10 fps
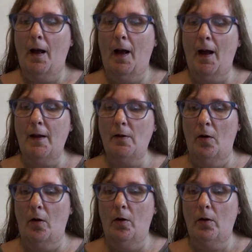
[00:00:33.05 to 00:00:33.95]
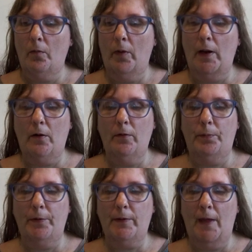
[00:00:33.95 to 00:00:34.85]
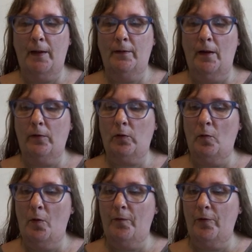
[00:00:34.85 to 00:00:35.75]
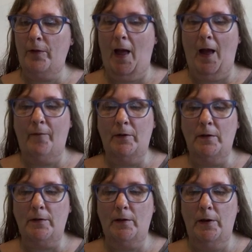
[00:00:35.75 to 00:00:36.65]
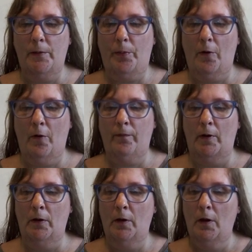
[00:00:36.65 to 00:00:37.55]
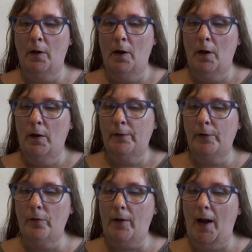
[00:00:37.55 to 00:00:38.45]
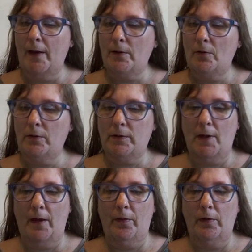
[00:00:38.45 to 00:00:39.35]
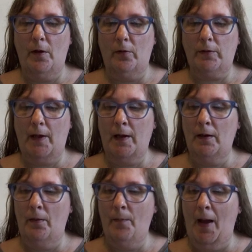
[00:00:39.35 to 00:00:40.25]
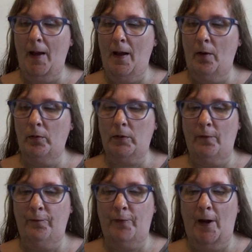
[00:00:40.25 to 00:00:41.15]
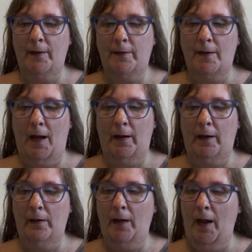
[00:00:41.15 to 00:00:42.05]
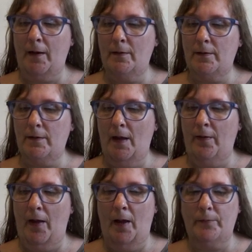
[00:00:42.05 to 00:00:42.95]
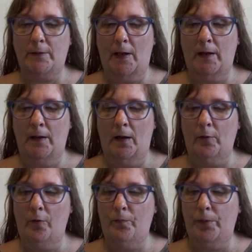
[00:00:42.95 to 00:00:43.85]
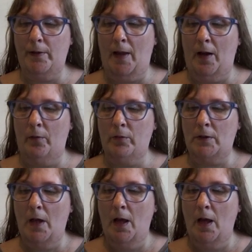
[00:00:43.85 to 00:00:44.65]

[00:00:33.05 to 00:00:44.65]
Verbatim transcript: I know, we could pretend that some of us are having a sleepover. You guys could say that you're staying at my house on Friday night and I can say that I'm staying at Grumpy's house.